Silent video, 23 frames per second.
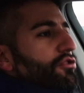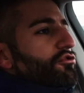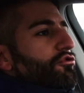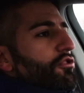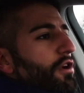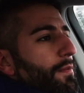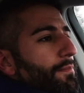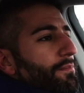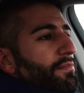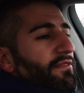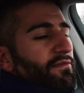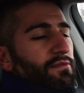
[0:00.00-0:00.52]

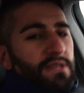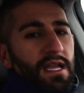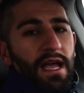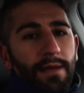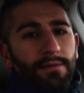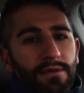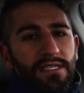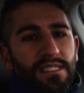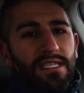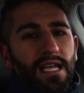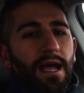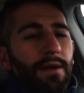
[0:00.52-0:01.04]
grip from
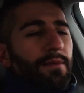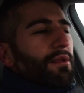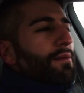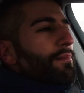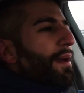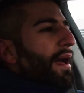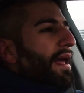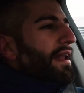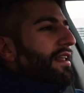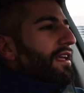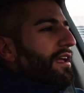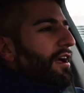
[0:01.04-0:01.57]
time to time
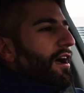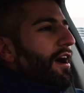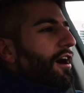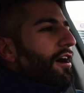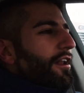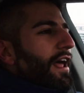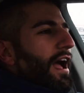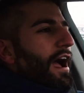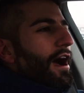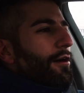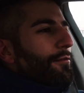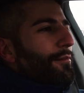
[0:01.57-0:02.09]
depending
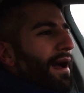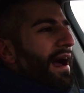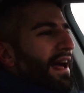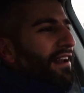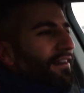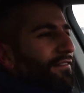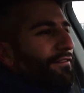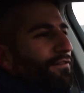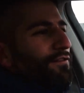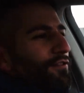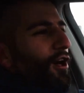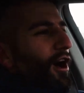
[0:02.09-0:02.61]
on how bad
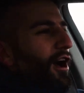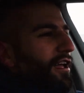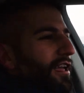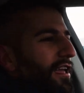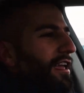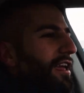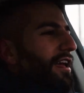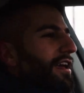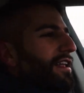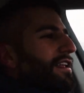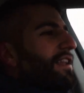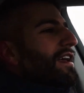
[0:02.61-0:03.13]
I'm
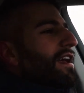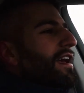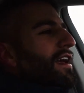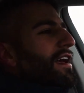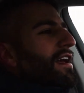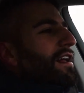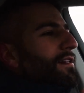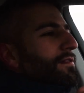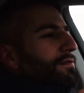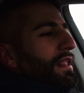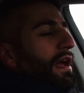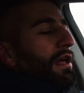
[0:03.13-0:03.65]
flogging it.
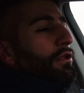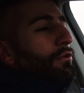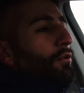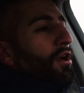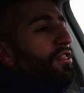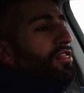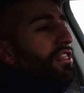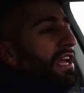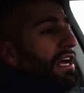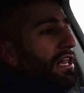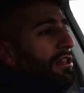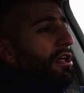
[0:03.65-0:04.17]
Now, the
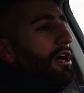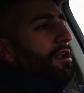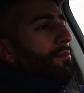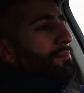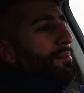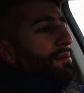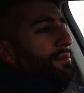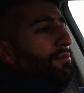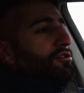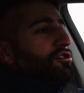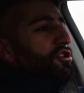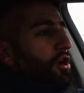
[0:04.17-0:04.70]
one thing a lot of
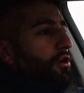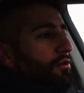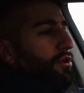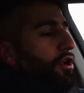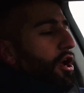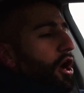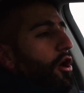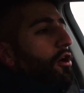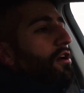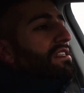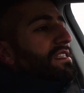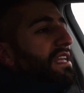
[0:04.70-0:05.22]
people don't
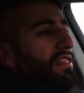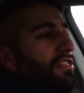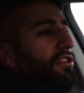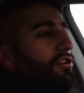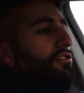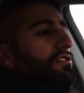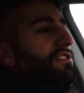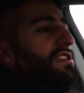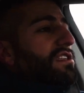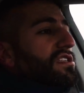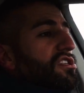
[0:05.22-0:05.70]
know is that there is a